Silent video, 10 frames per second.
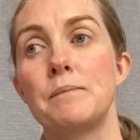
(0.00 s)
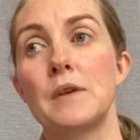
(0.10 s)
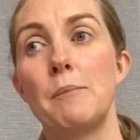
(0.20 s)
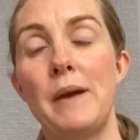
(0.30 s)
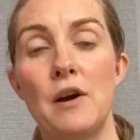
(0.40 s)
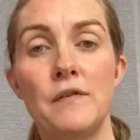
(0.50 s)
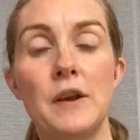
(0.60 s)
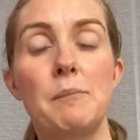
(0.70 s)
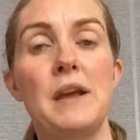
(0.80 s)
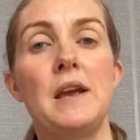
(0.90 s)

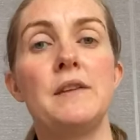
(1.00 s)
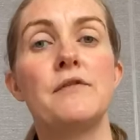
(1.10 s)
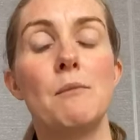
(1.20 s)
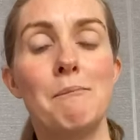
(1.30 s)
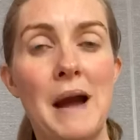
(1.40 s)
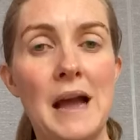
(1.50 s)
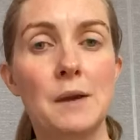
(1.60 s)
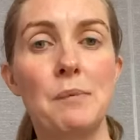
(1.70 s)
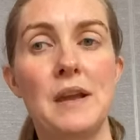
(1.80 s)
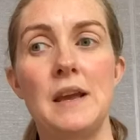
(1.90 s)
pelvic pain, from
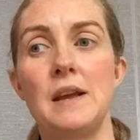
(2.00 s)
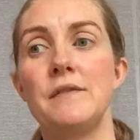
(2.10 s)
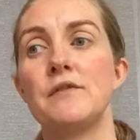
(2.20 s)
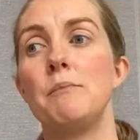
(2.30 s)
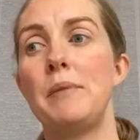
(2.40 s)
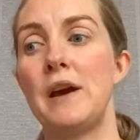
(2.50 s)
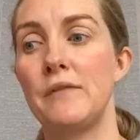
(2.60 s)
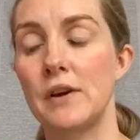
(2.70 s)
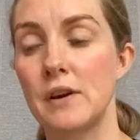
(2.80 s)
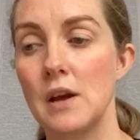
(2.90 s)
back pain, from
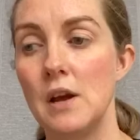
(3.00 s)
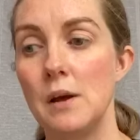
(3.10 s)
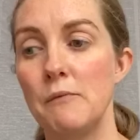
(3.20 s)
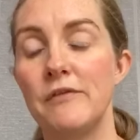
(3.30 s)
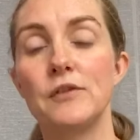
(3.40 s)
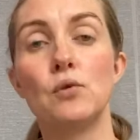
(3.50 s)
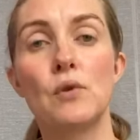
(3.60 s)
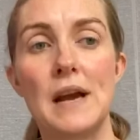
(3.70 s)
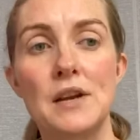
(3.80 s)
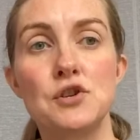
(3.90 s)
pelvic
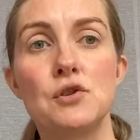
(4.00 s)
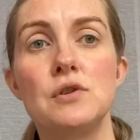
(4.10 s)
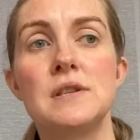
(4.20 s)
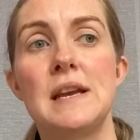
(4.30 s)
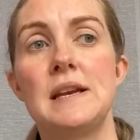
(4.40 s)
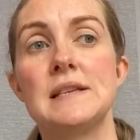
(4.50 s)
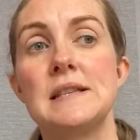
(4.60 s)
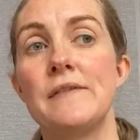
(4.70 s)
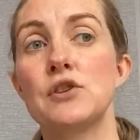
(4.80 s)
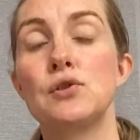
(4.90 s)
floor issues, then it's
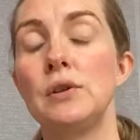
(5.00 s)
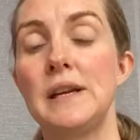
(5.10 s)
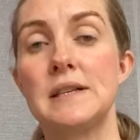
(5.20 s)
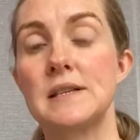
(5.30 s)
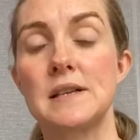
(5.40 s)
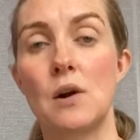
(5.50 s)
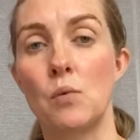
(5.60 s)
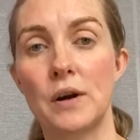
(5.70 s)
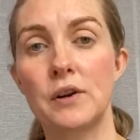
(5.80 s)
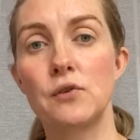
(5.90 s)
never too late to start
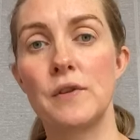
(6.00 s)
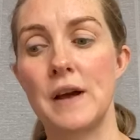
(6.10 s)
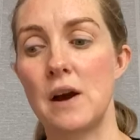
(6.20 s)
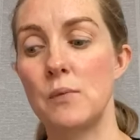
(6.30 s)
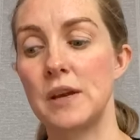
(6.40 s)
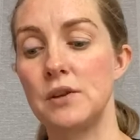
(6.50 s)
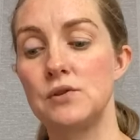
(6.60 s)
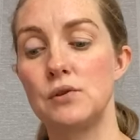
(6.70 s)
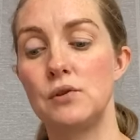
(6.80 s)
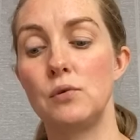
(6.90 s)
working on that. We can
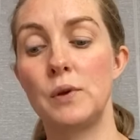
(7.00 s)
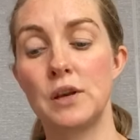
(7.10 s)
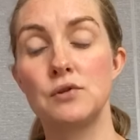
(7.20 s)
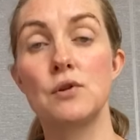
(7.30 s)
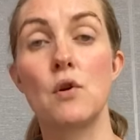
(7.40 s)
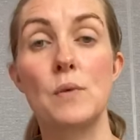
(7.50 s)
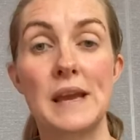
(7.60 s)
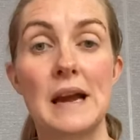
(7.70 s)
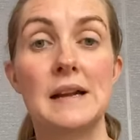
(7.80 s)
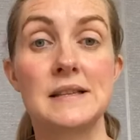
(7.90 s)
do all we
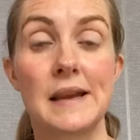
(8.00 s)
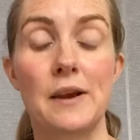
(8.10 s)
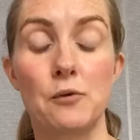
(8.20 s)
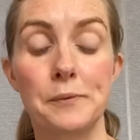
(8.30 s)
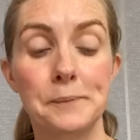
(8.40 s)
can to help.